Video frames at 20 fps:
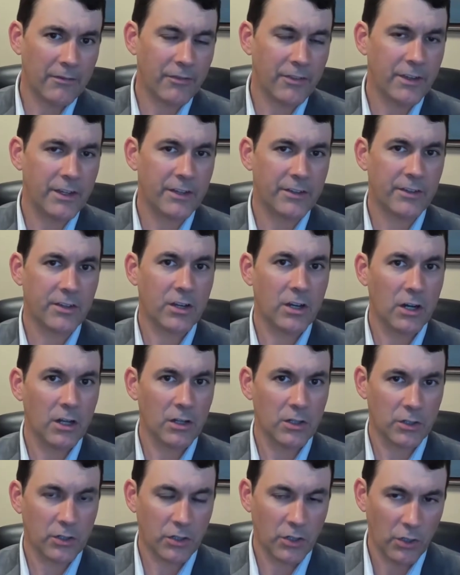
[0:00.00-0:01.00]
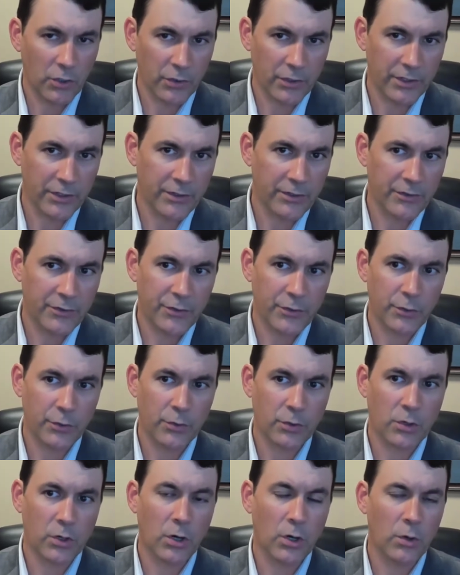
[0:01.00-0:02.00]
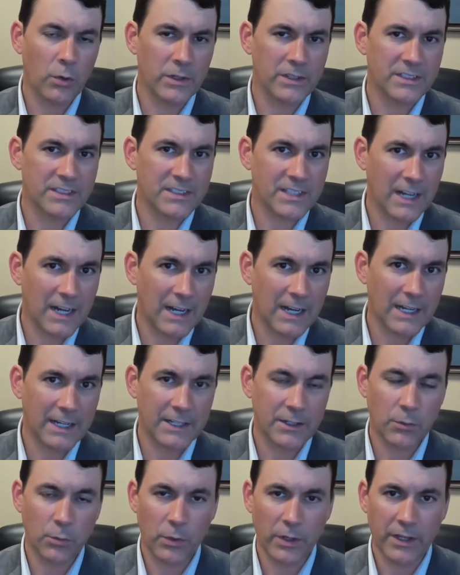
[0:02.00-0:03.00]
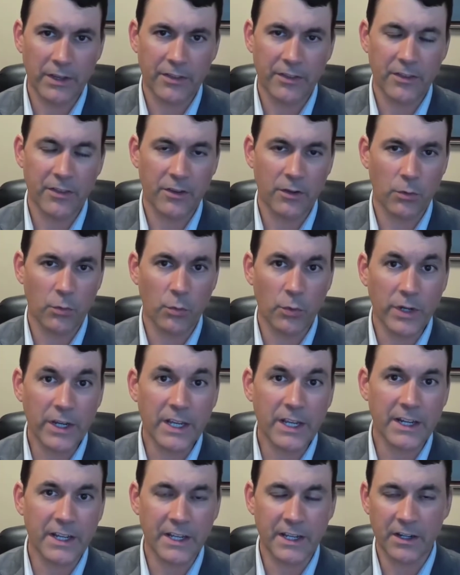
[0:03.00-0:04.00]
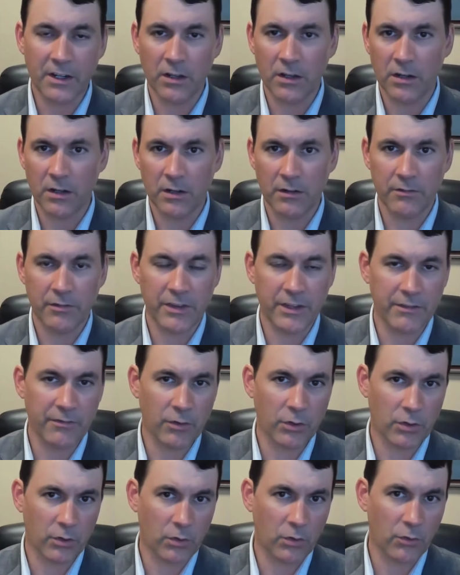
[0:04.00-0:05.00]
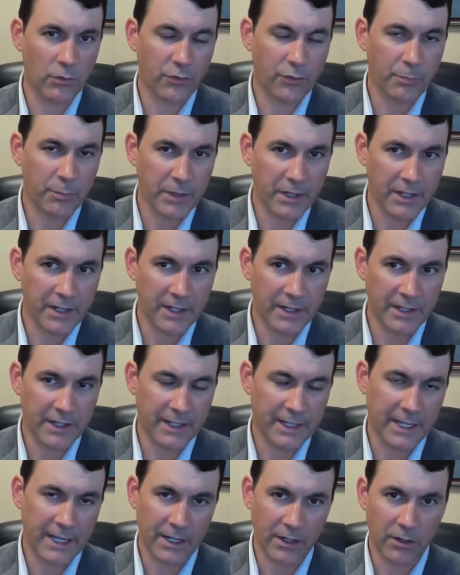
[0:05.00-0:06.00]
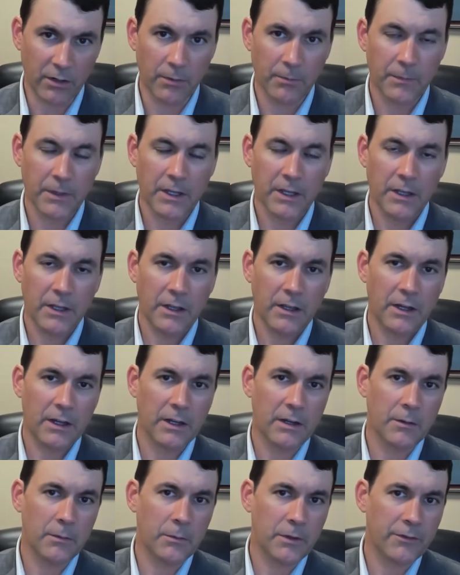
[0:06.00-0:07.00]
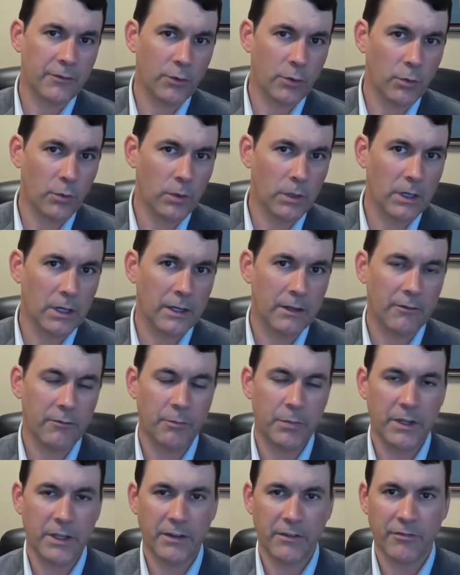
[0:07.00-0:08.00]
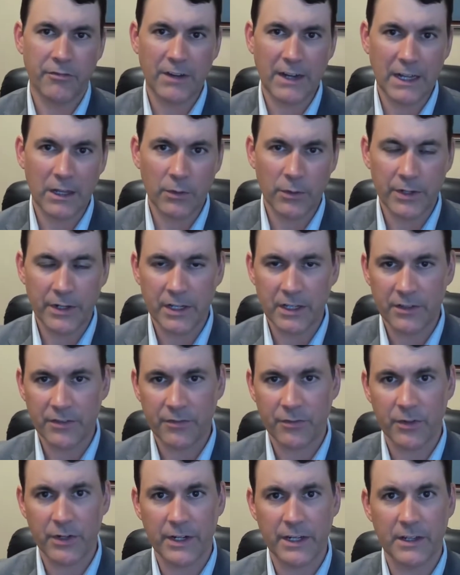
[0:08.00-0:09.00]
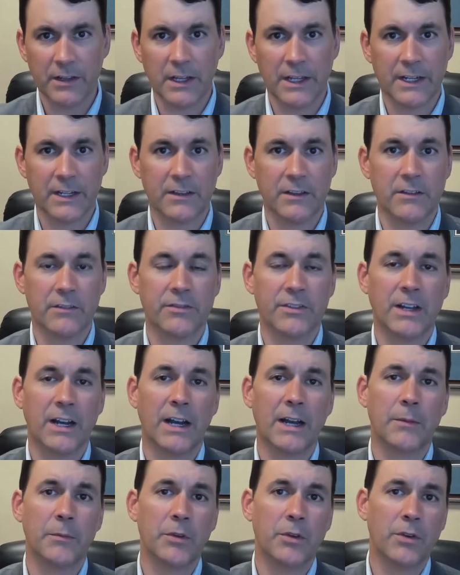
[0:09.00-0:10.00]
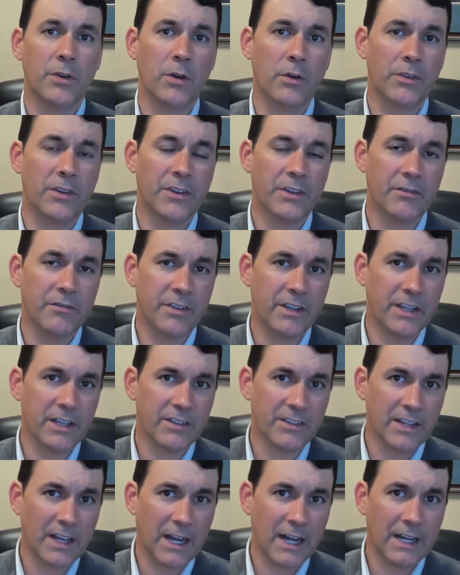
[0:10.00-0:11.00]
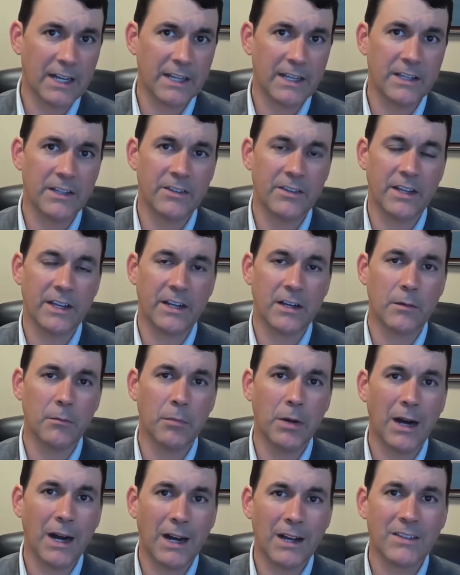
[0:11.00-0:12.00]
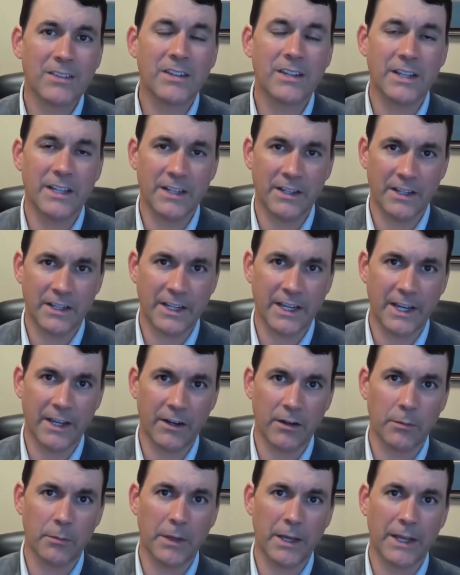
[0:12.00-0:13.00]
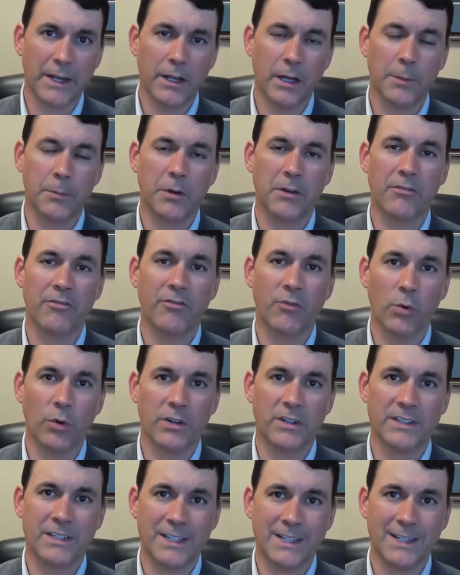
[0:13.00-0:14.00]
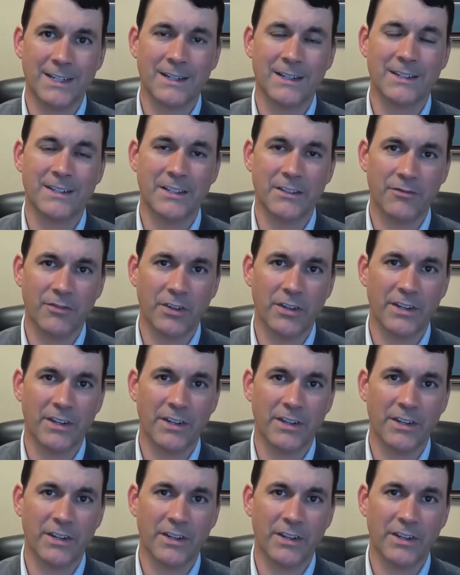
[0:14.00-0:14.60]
this color-coded to coincide with the reading of the vertical speed indicator. If you have been following us for any length of time, you know that the VSI is a composite indicator made up of 14 different